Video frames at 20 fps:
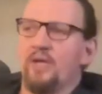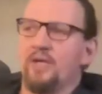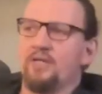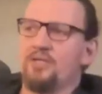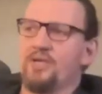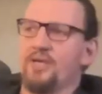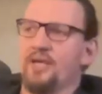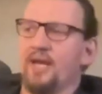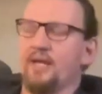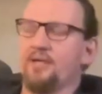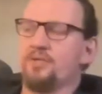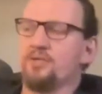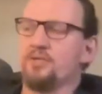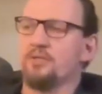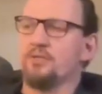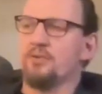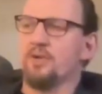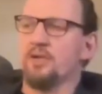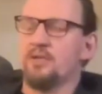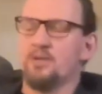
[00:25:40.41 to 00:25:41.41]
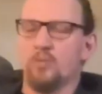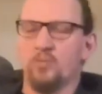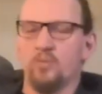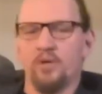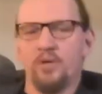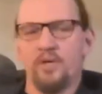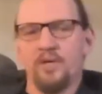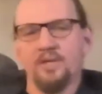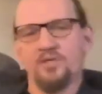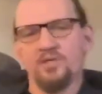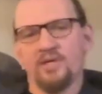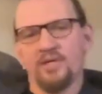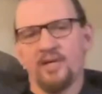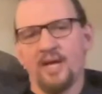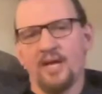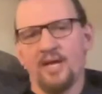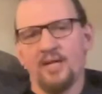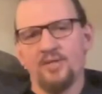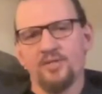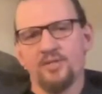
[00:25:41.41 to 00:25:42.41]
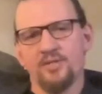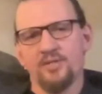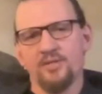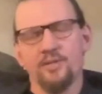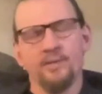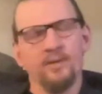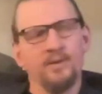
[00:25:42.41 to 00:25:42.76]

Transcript: education, right? The word education,